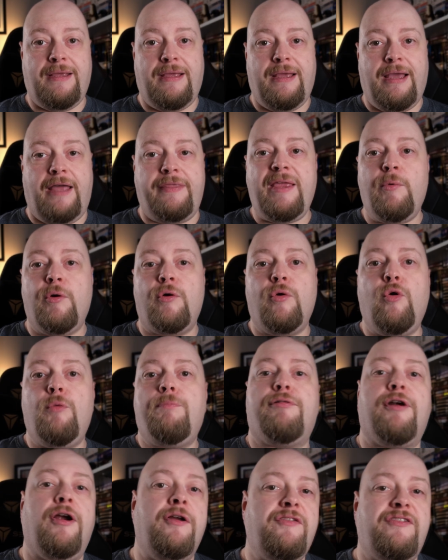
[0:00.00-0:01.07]
And they were all
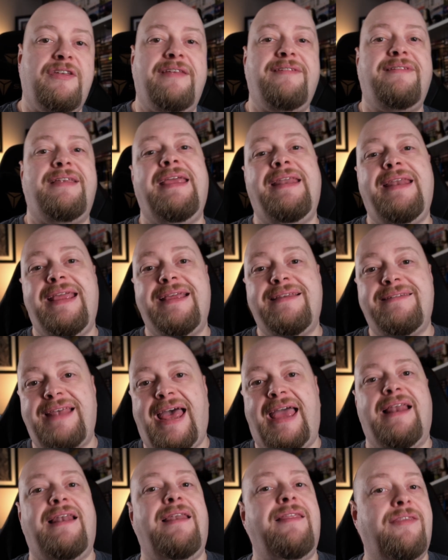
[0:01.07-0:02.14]
processed in
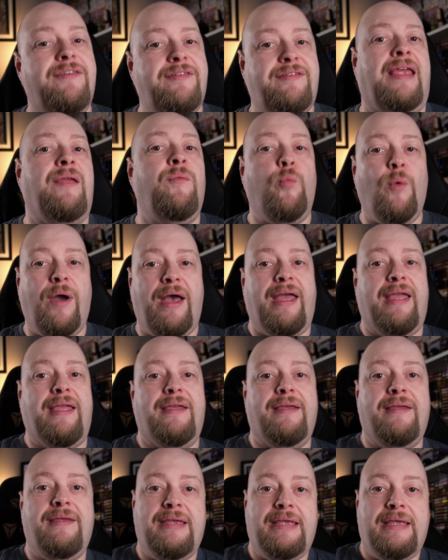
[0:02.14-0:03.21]
exactly the same way.
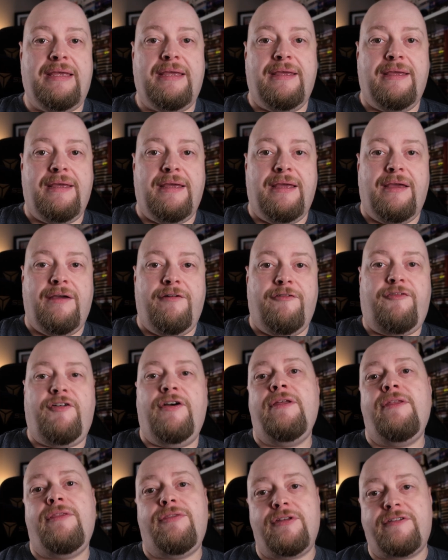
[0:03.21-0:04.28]

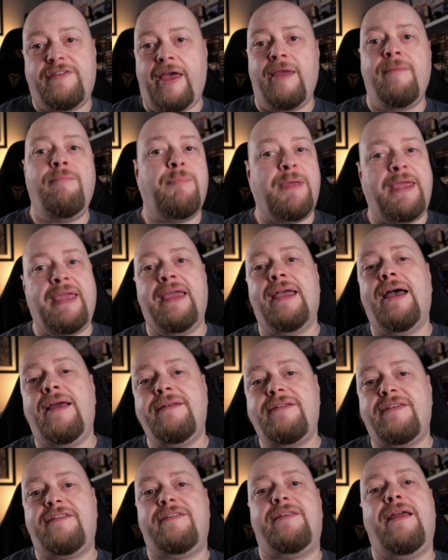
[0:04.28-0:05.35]
For the time being, I
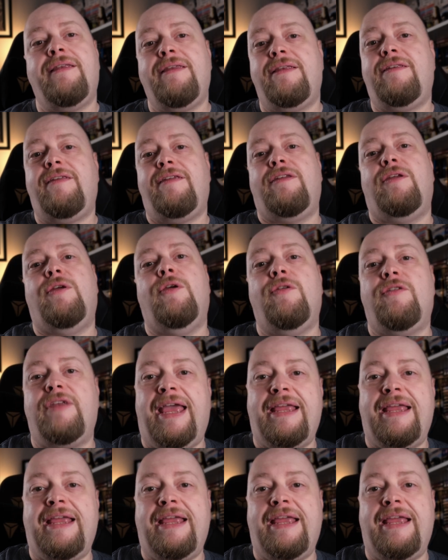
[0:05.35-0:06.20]
decided to use a